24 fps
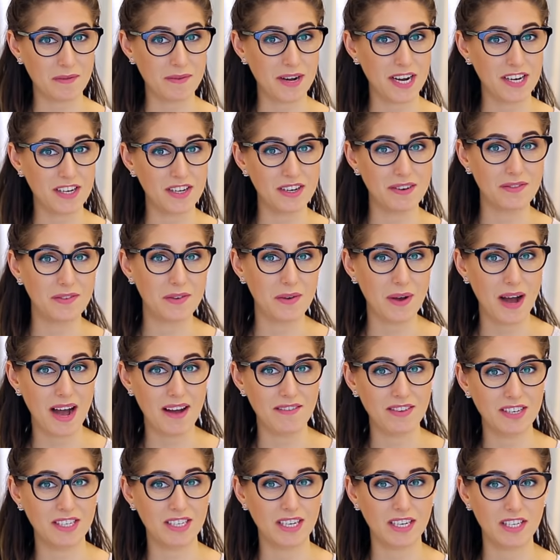reminder, if you
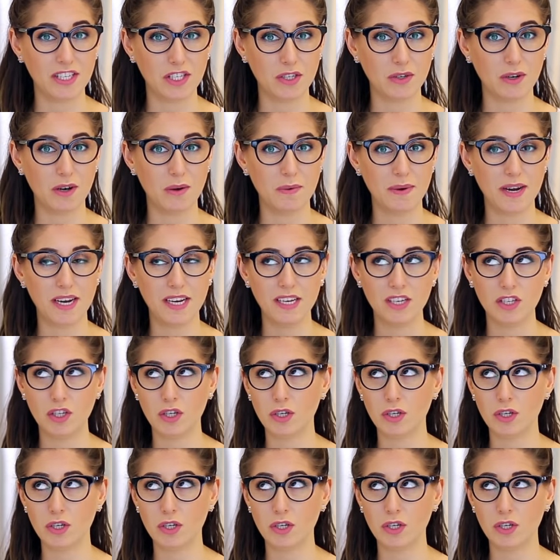haven't done so already,